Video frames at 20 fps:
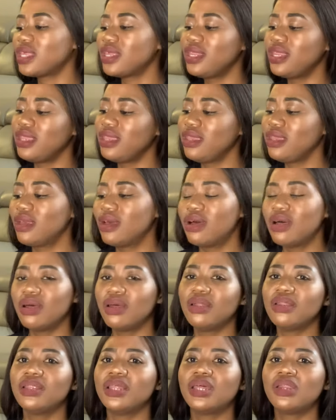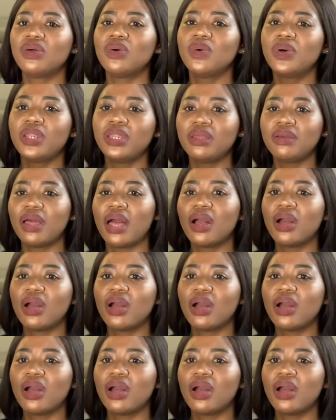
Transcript: Leon, I